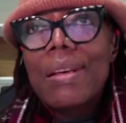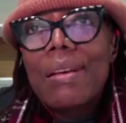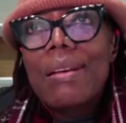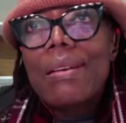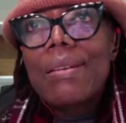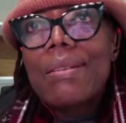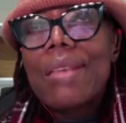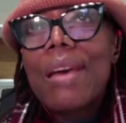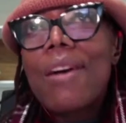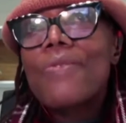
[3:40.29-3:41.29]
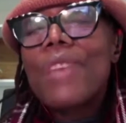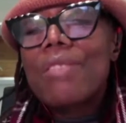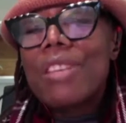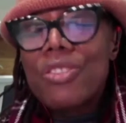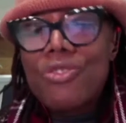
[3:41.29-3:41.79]
They are
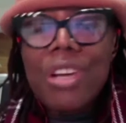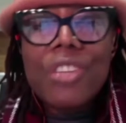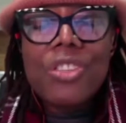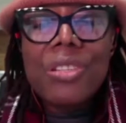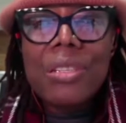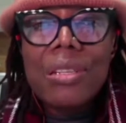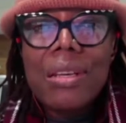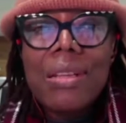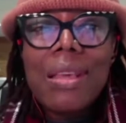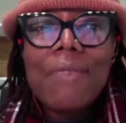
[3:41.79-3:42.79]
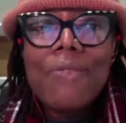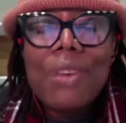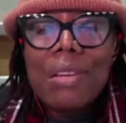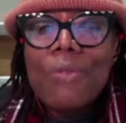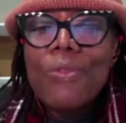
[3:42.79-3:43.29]
very structured, they're
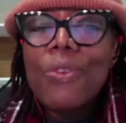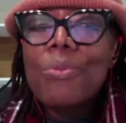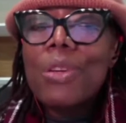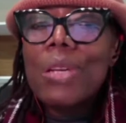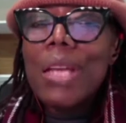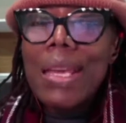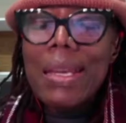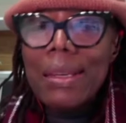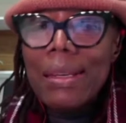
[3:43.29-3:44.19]
very formulaic.